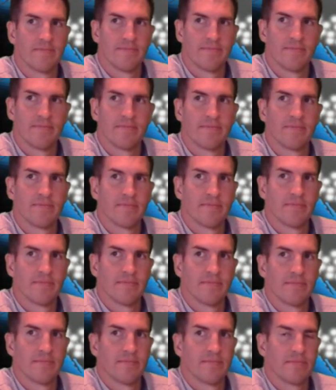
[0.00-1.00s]

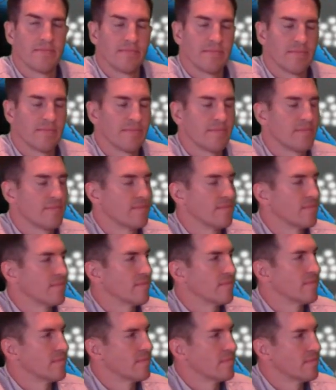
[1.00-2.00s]

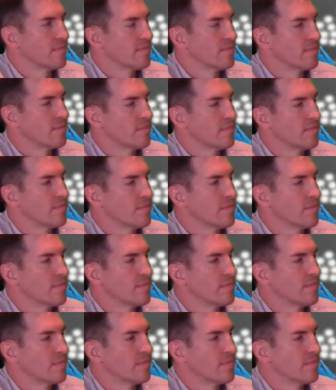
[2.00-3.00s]

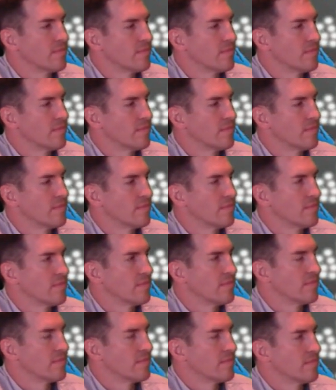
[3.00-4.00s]

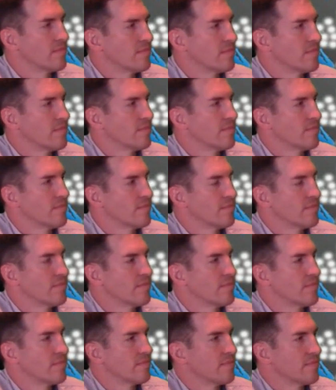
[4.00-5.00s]

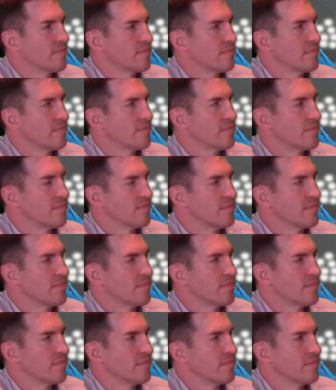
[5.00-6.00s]

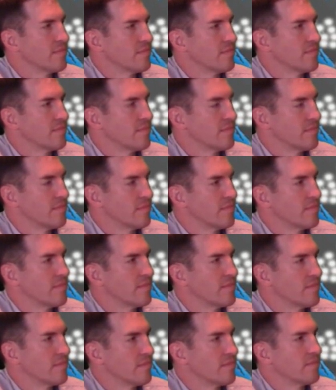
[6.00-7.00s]

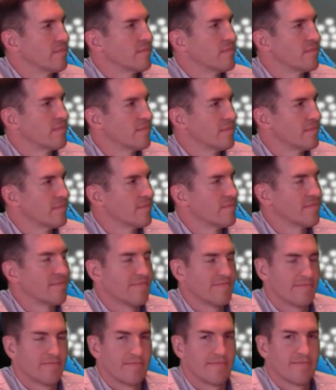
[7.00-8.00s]
This person isn't speaking.